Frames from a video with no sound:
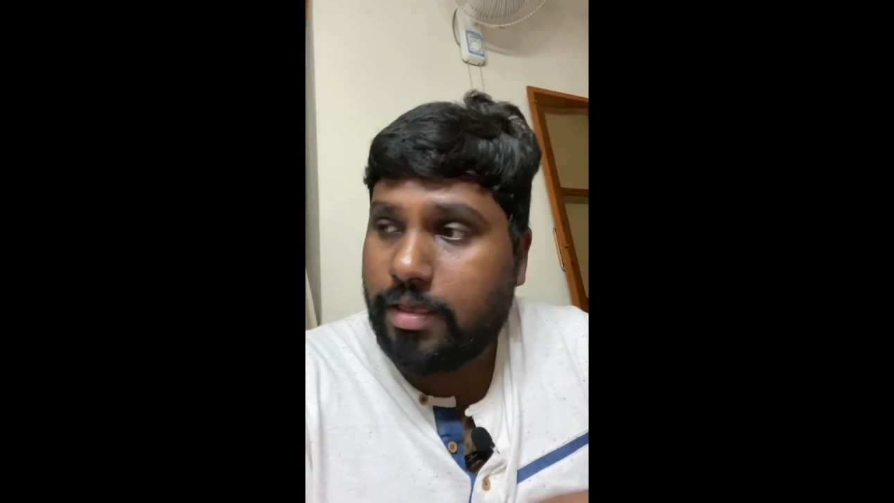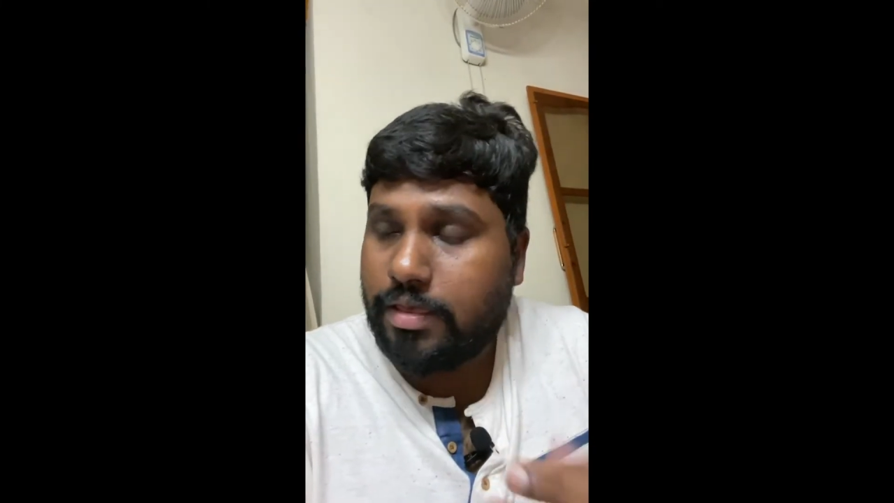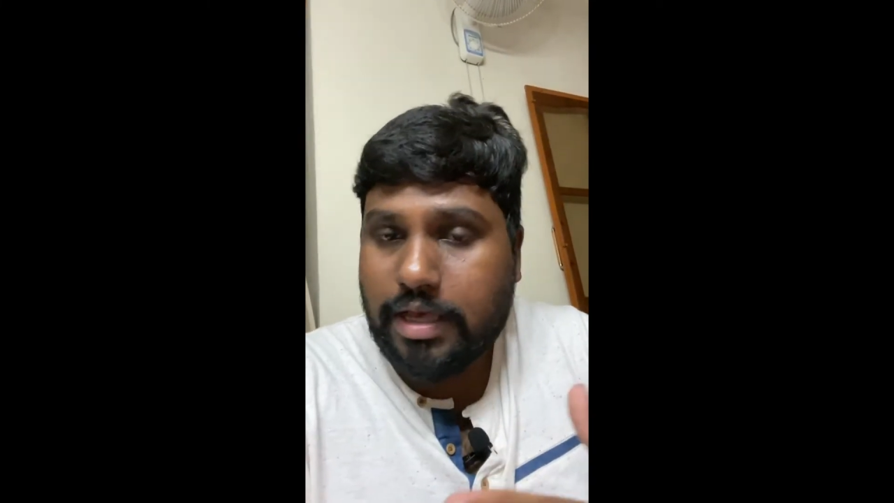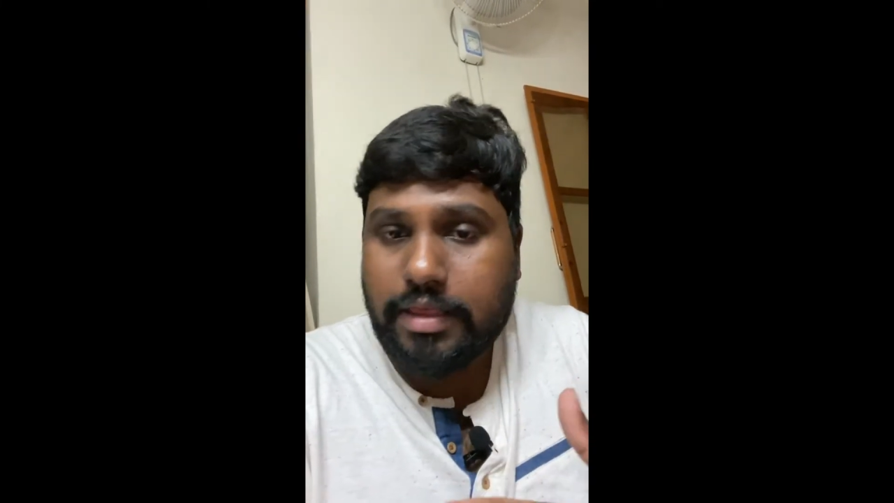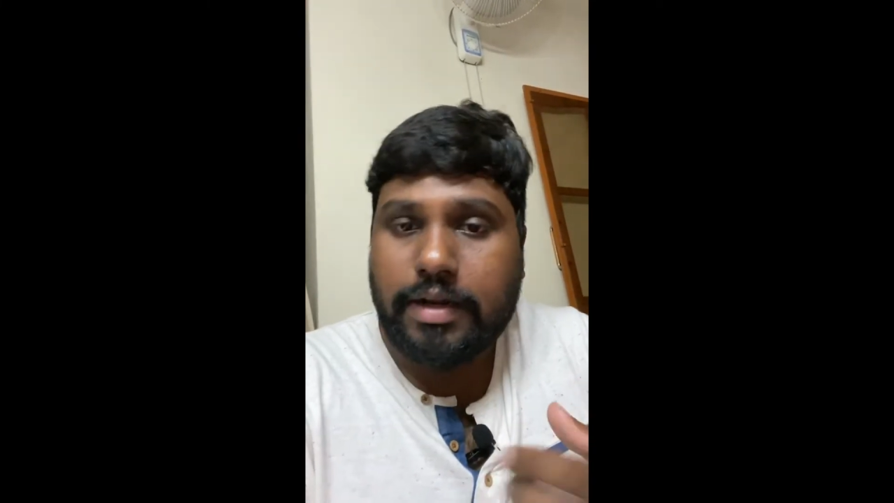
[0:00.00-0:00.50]

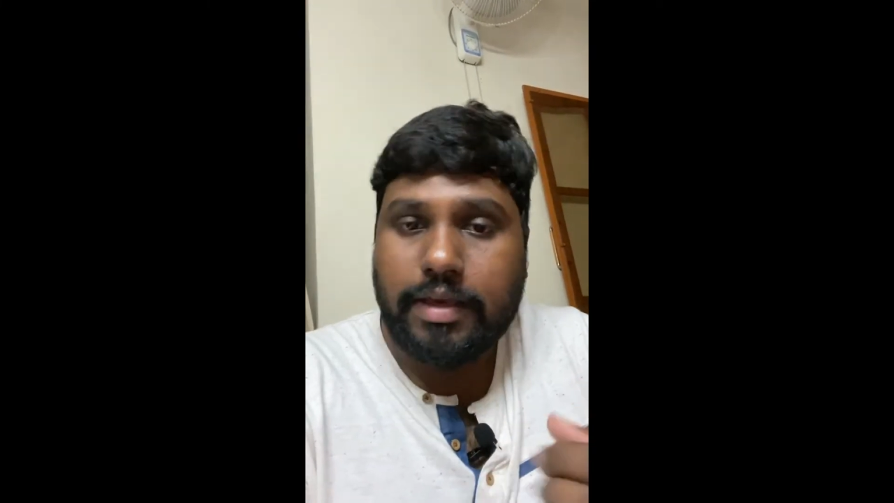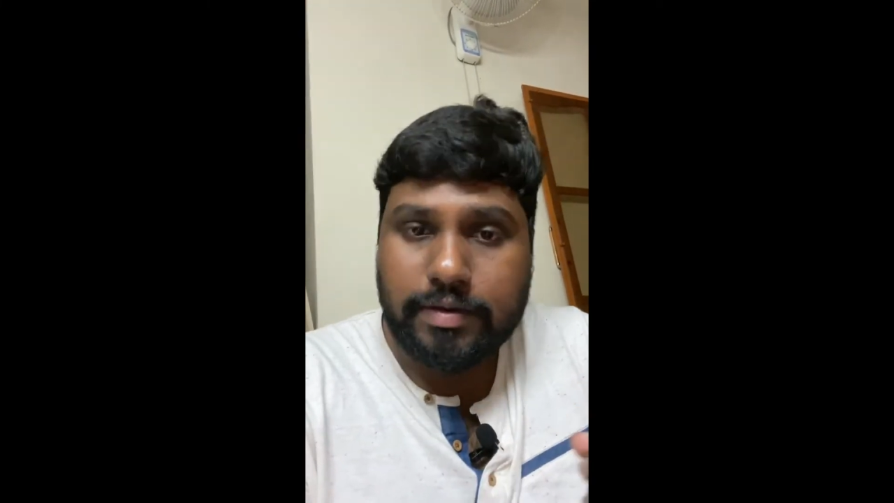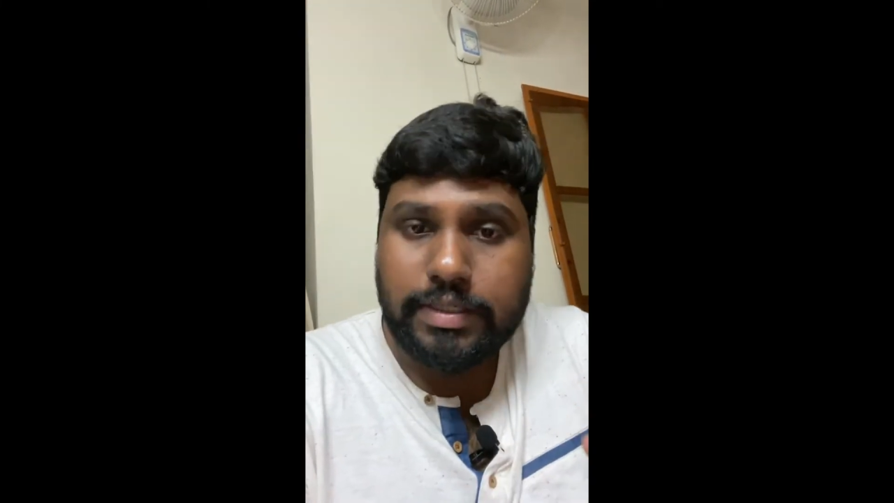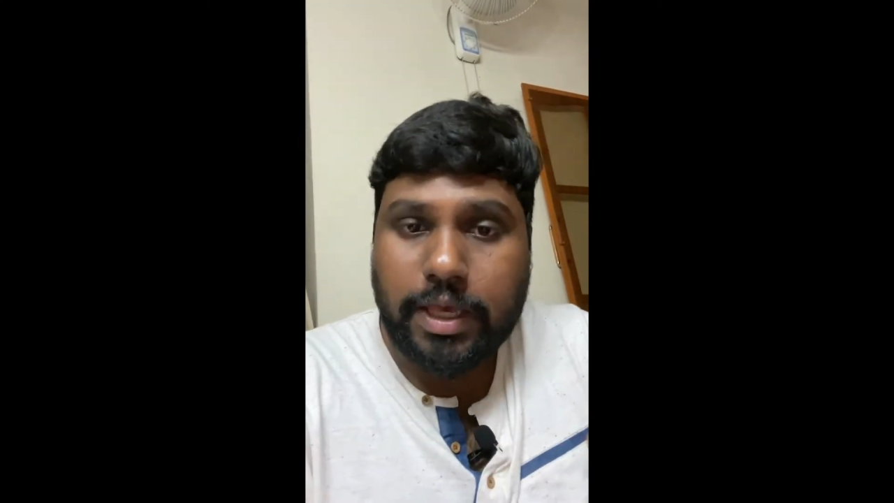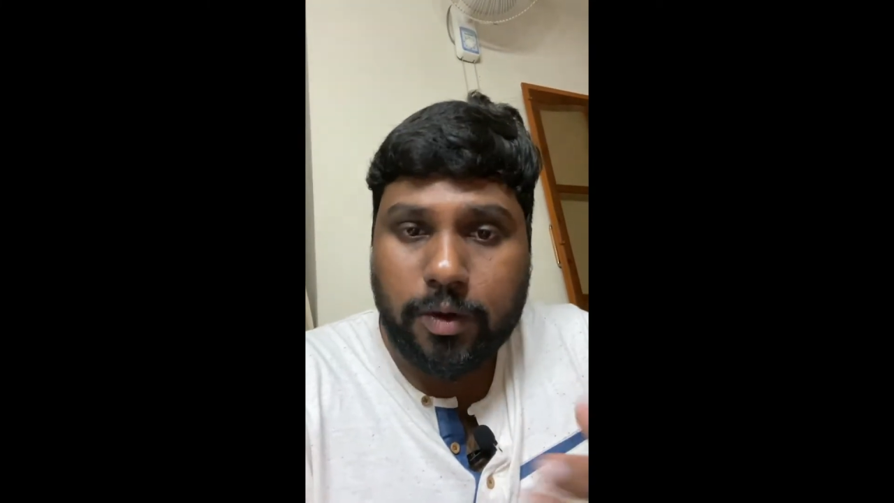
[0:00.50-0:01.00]
the other day,
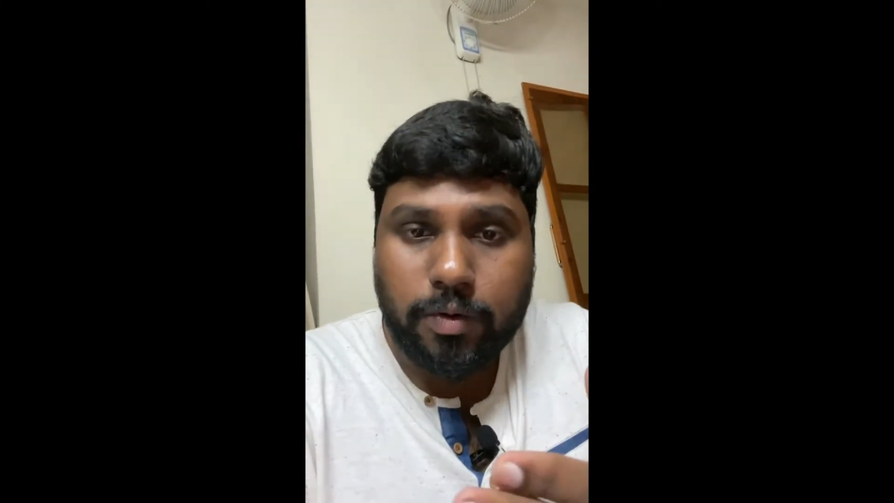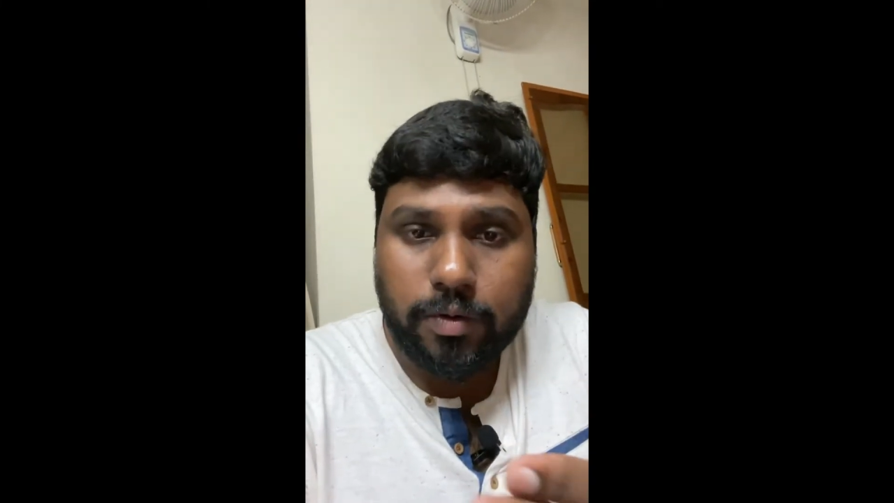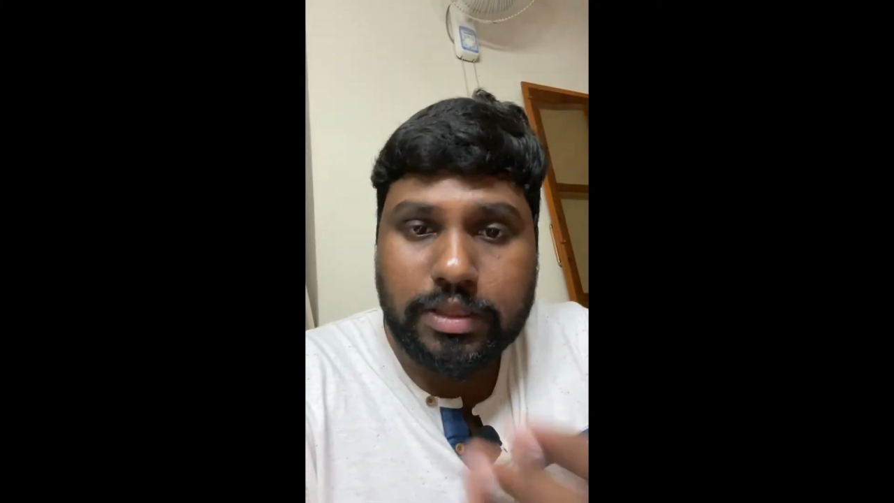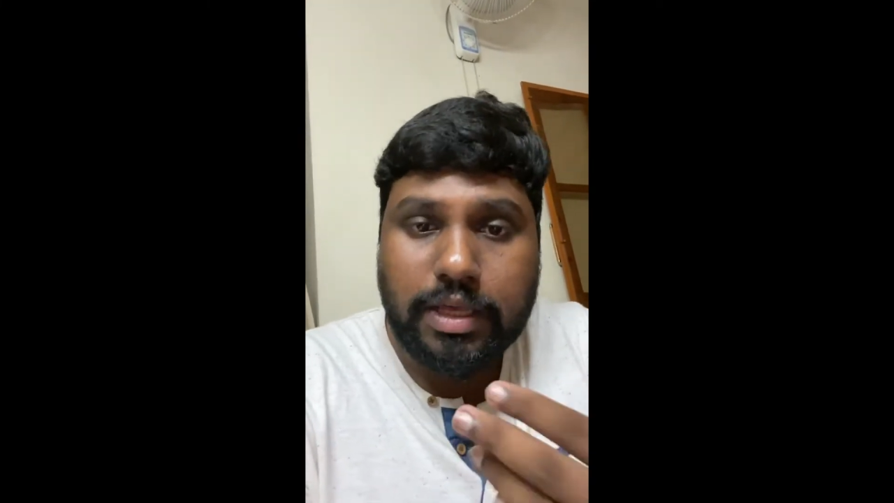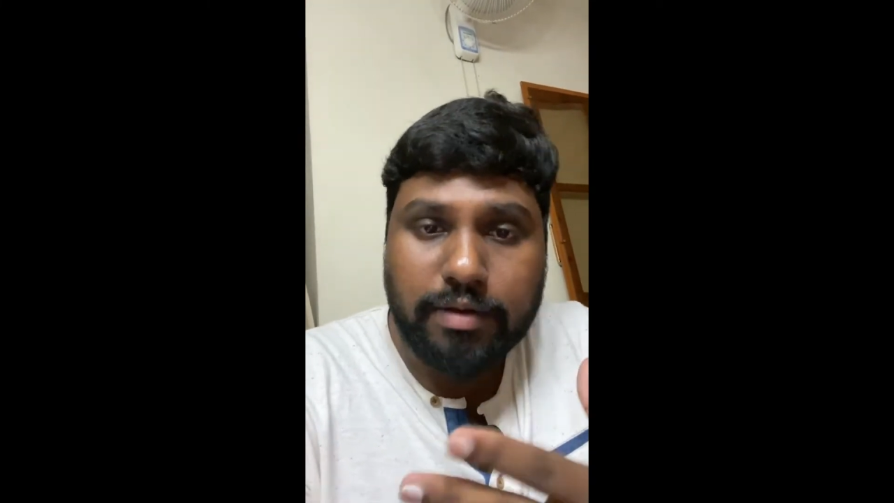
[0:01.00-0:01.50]

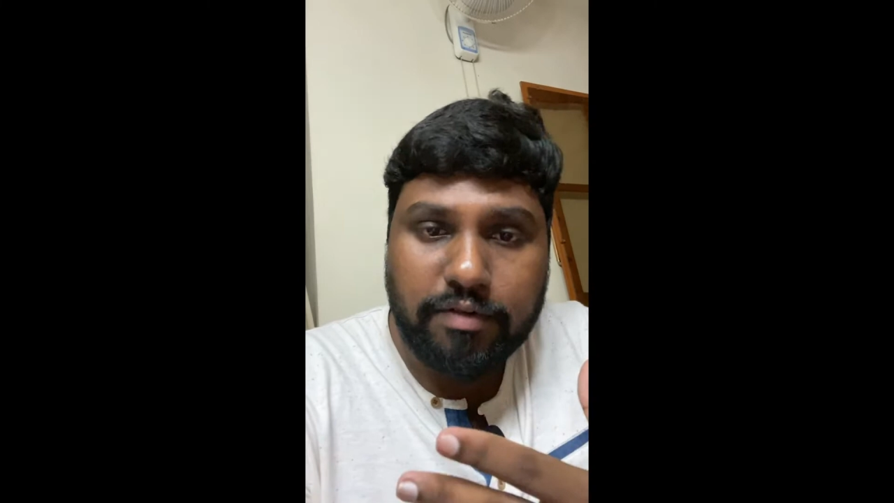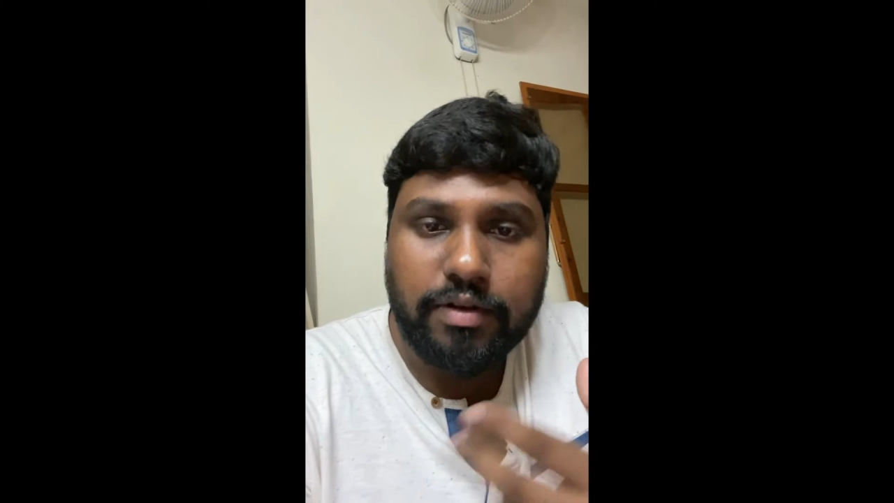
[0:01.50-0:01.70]
Psycho Tamil